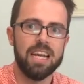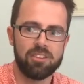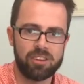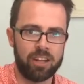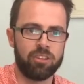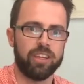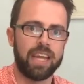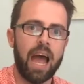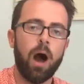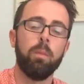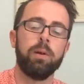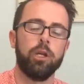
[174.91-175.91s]
It's actually
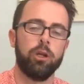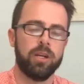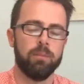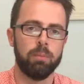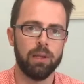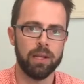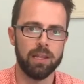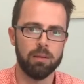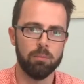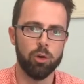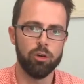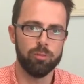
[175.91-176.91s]
helping you complete the
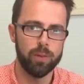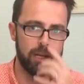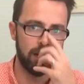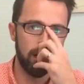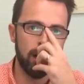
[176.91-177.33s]
movement.